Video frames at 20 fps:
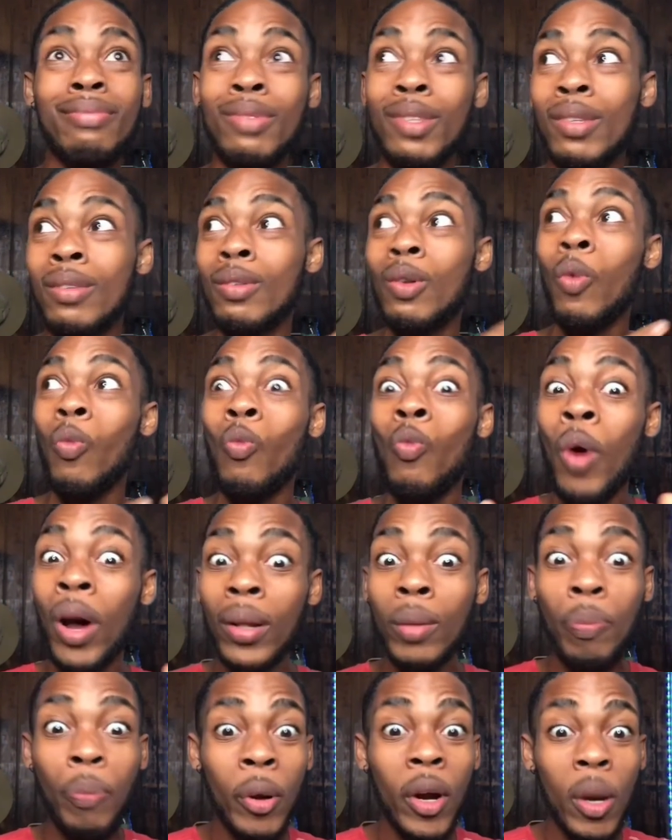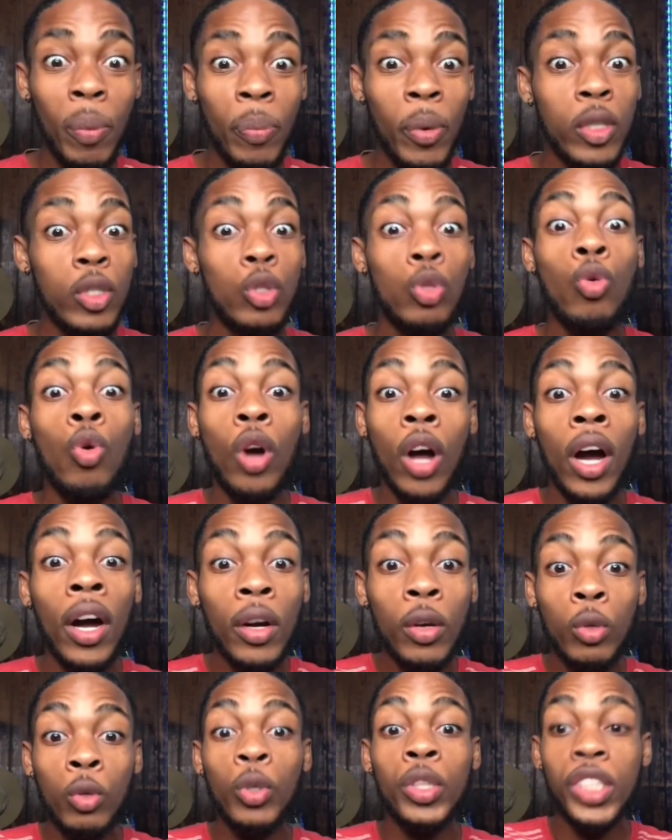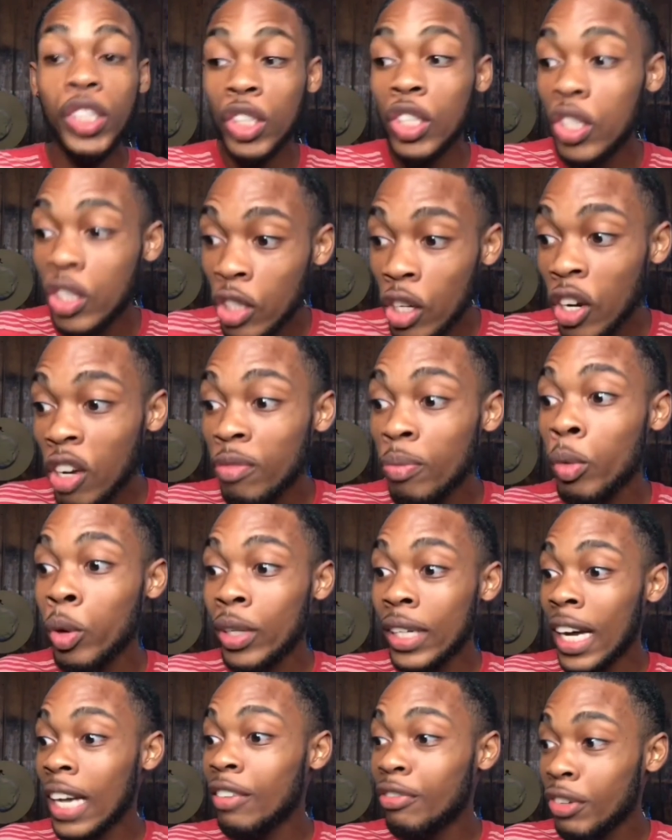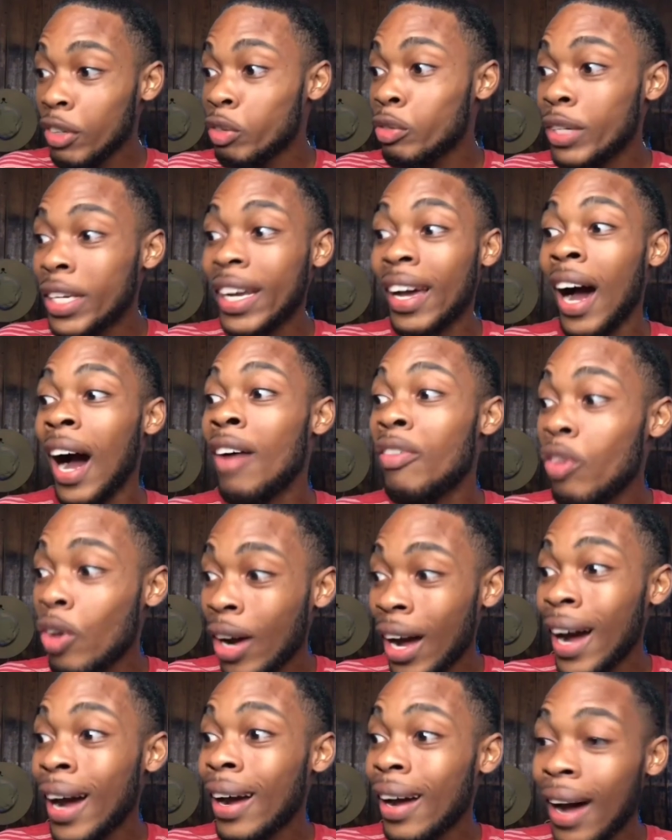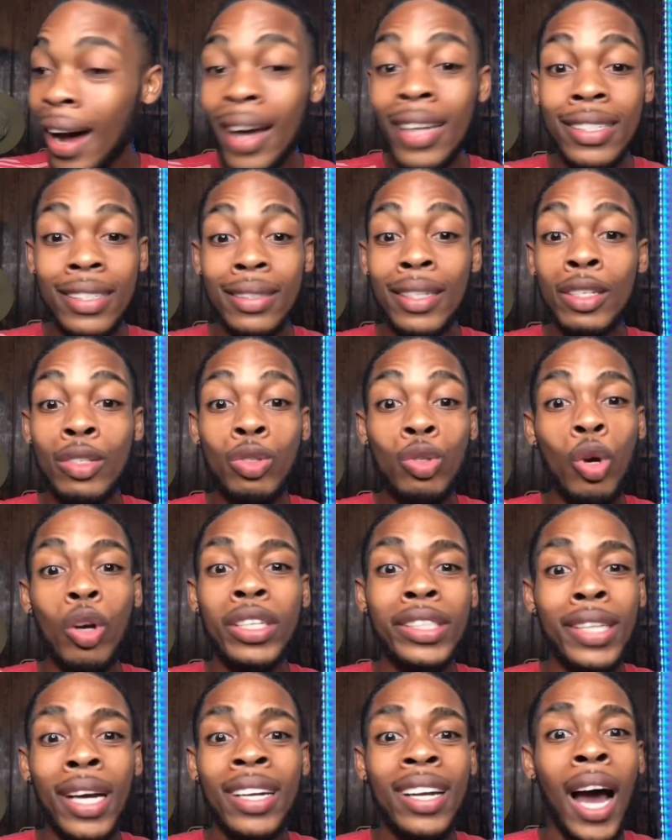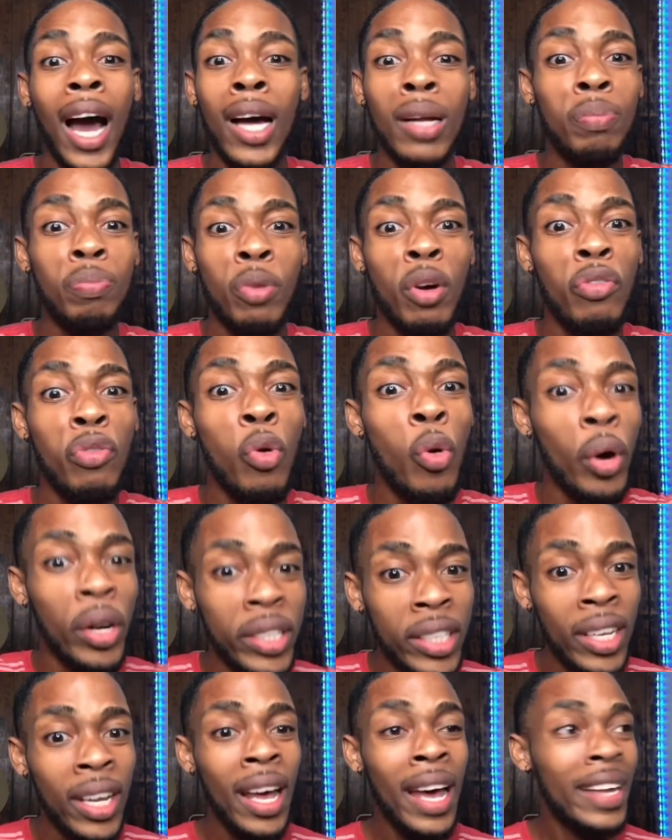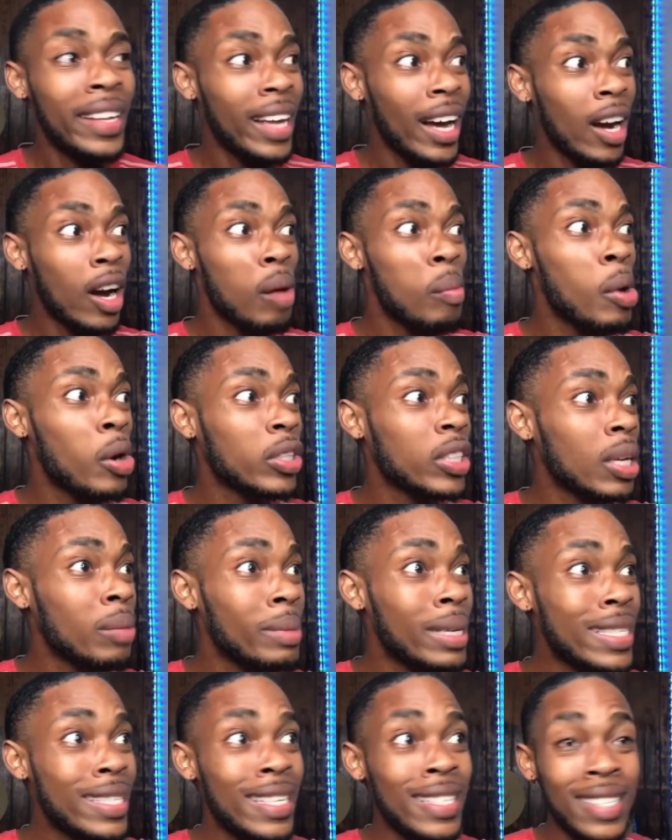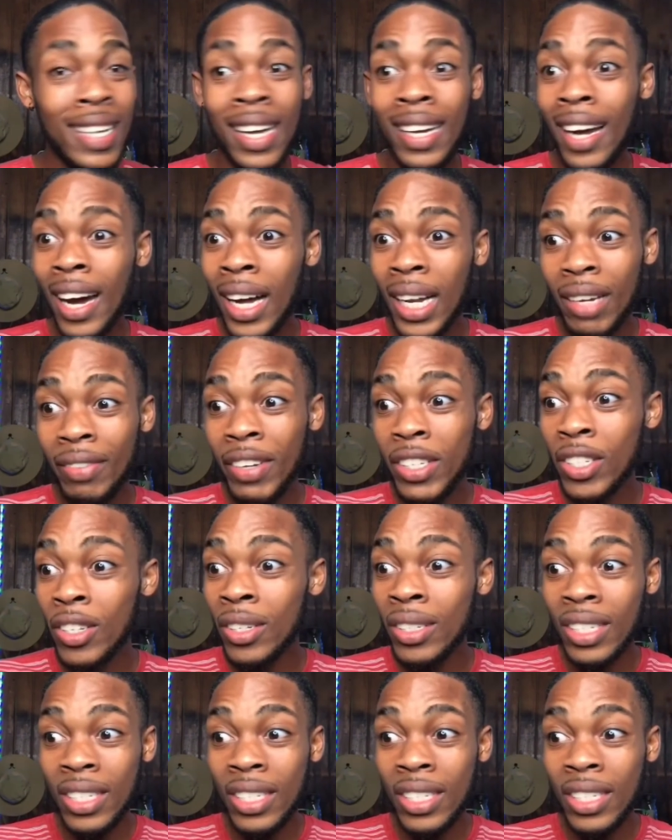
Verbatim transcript: to What purpose do cockroaches serve more than to wreak havoc and cause destruction unprovoked? You go about your business and all of a sudden these